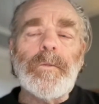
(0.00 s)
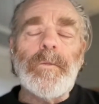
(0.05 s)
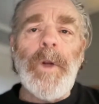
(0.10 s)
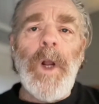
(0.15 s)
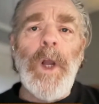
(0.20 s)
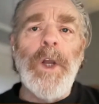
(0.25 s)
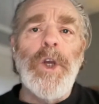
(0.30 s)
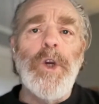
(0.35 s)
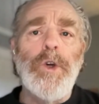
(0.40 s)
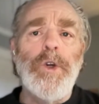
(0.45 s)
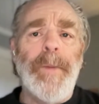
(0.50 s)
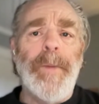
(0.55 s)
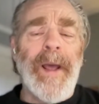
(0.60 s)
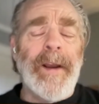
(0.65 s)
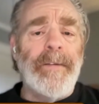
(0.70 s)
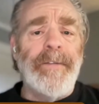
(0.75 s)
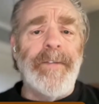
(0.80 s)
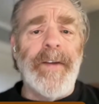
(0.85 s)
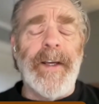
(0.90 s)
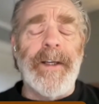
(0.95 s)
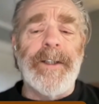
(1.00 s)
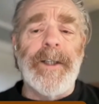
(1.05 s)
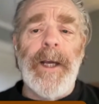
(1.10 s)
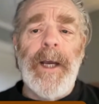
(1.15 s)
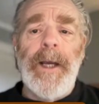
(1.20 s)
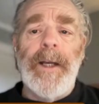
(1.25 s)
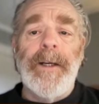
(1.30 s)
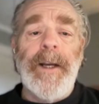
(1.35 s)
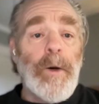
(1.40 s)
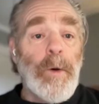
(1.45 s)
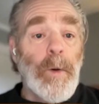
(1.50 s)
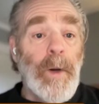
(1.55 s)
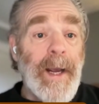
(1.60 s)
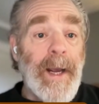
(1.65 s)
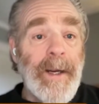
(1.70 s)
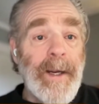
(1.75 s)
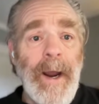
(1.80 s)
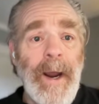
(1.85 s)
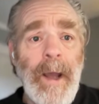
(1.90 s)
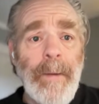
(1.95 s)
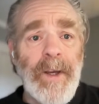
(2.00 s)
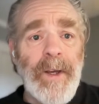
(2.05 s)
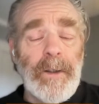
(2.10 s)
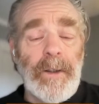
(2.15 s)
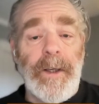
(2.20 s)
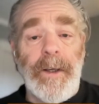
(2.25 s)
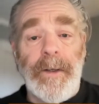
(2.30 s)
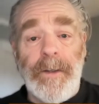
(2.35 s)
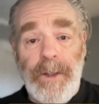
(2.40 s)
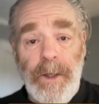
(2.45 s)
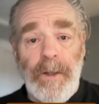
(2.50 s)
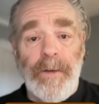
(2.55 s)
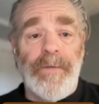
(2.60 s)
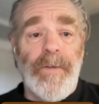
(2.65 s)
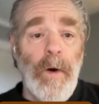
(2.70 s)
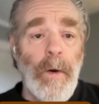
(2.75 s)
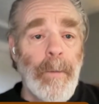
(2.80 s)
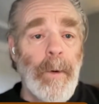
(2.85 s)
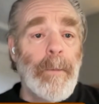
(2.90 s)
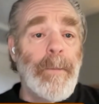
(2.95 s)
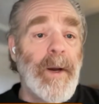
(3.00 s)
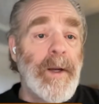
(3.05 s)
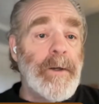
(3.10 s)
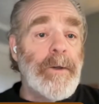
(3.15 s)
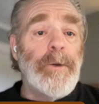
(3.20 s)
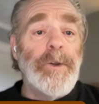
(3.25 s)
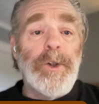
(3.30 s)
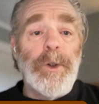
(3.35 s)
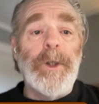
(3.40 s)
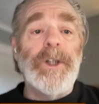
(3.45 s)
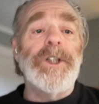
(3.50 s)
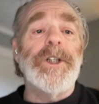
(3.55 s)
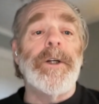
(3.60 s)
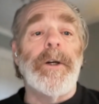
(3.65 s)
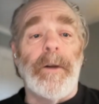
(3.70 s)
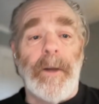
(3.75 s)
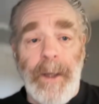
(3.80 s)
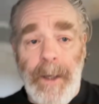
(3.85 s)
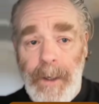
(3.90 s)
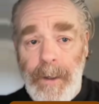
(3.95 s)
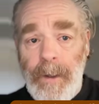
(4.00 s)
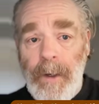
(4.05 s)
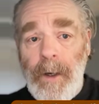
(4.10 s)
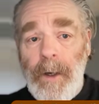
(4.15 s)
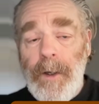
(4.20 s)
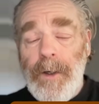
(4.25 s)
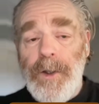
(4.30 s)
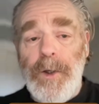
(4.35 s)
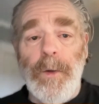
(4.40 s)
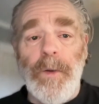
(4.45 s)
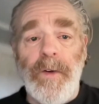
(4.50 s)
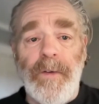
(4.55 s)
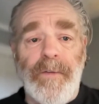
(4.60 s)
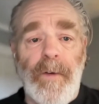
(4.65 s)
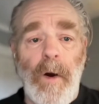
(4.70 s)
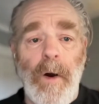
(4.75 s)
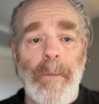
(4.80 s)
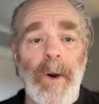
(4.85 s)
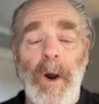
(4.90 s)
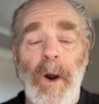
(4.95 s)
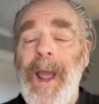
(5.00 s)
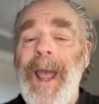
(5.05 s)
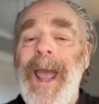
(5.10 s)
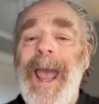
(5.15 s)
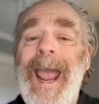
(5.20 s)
a huge benefit, not only economically to the farmer, but nutritionally to the farmer.